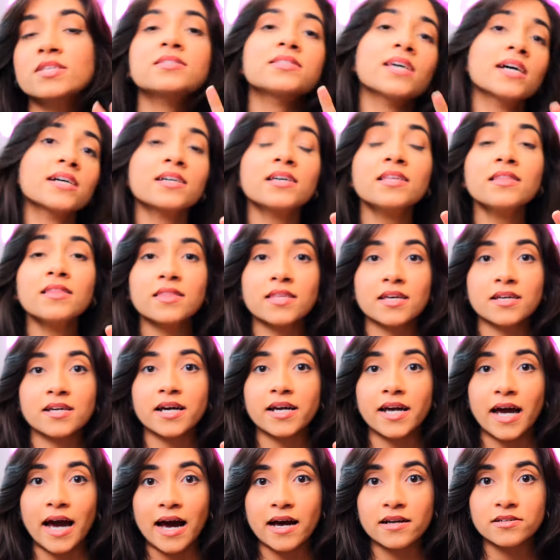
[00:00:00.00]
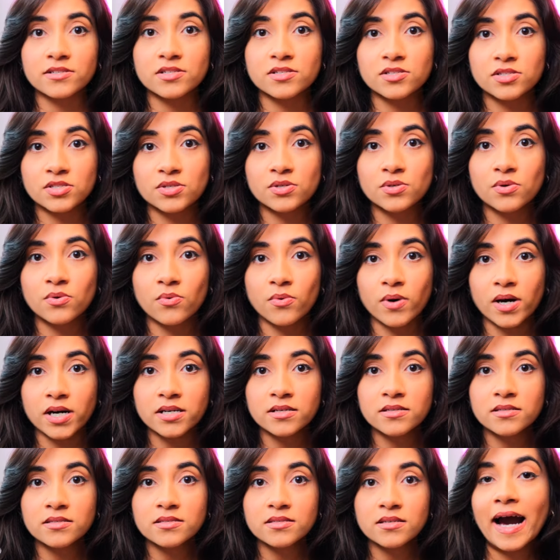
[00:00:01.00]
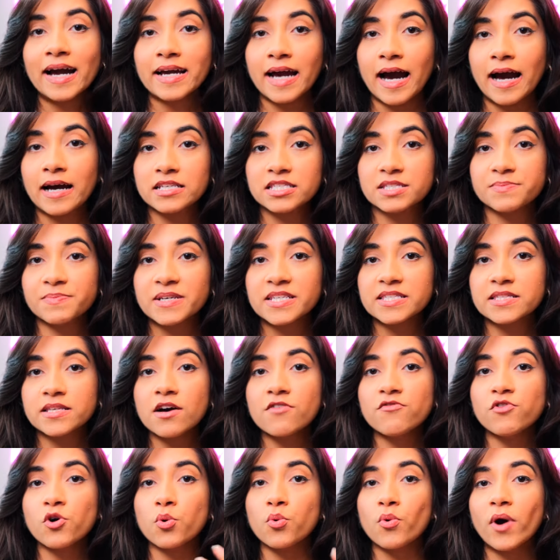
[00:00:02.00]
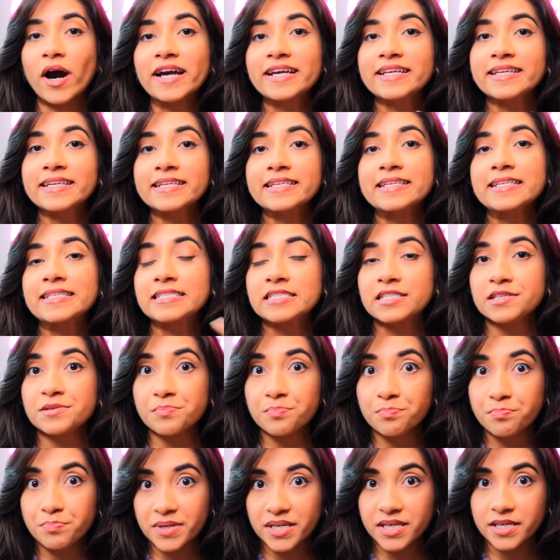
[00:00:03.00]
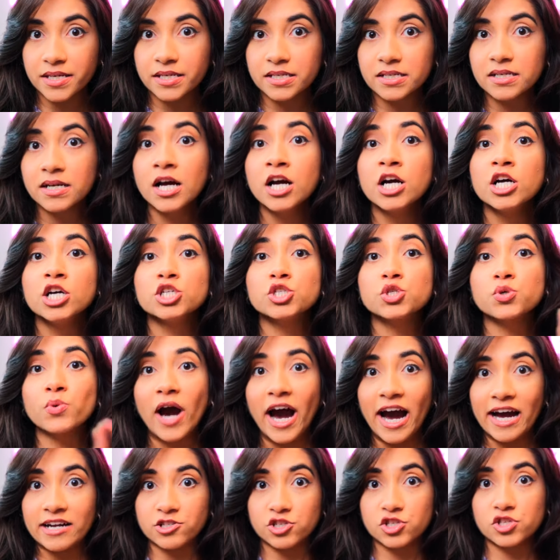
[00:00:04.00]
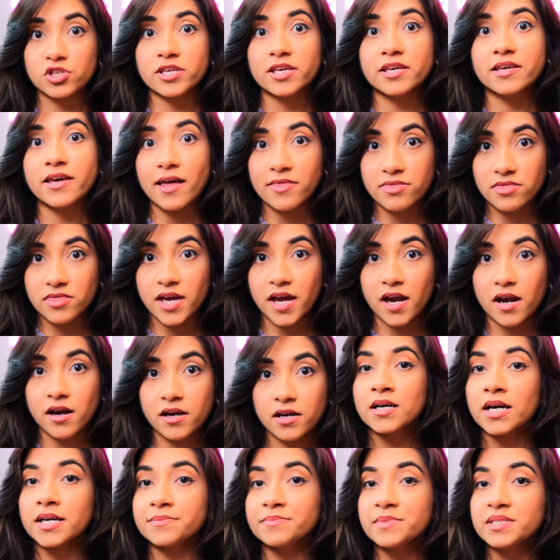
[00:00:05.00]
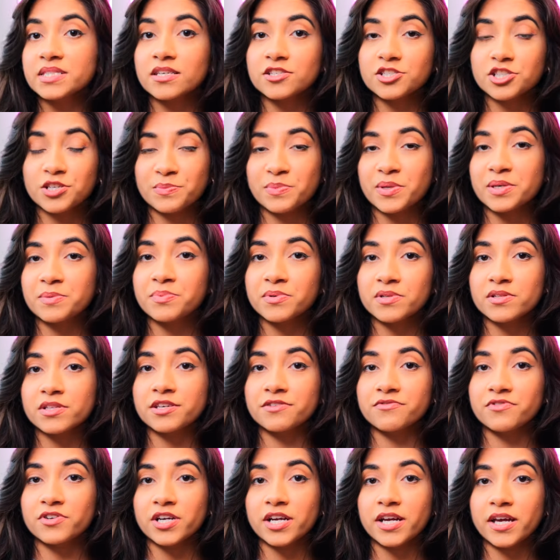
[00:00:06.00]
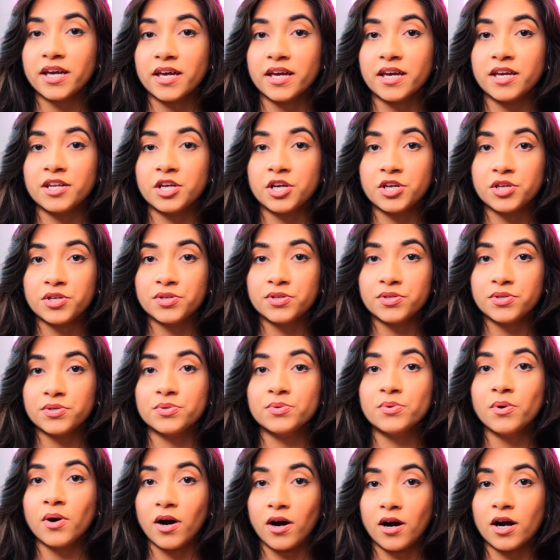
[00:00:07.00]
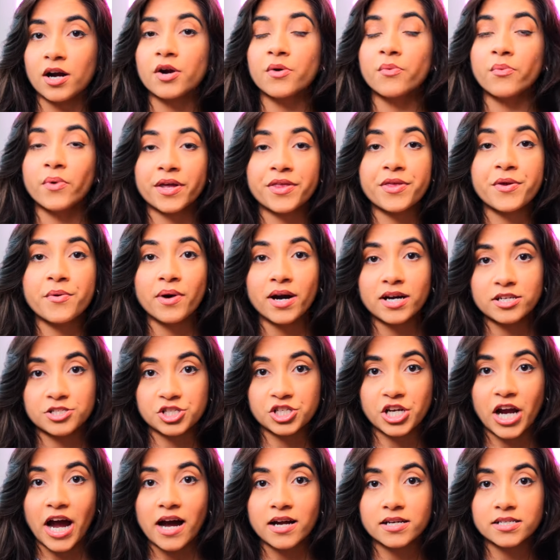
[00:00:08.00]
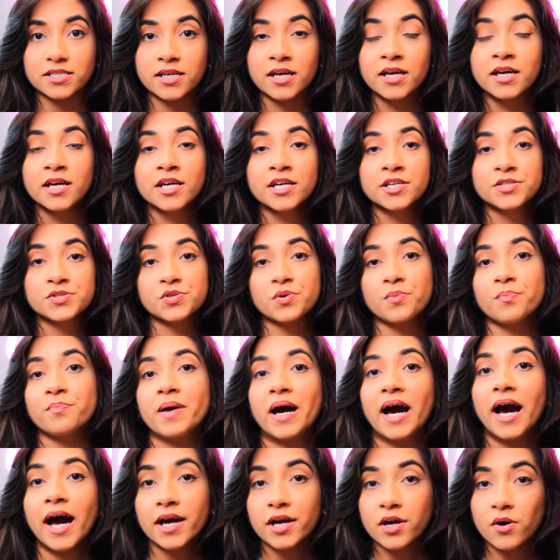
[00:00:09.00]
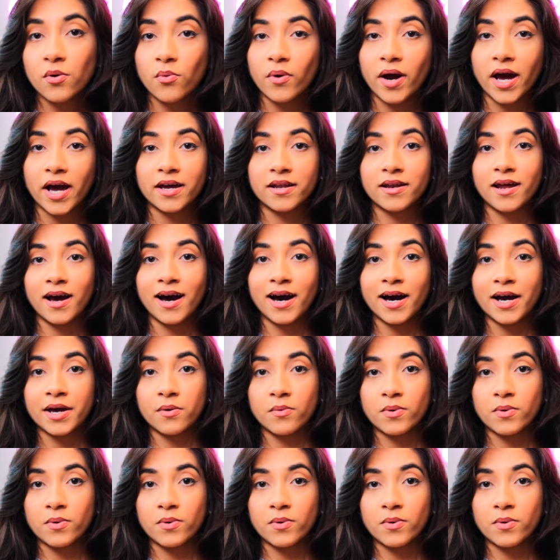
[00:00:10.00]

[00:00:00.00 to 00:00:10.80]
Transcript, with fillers: second thing I had to do was I asked myself who I needed to be to actually get there. I'm such a big believer in you are what you attract. So back when I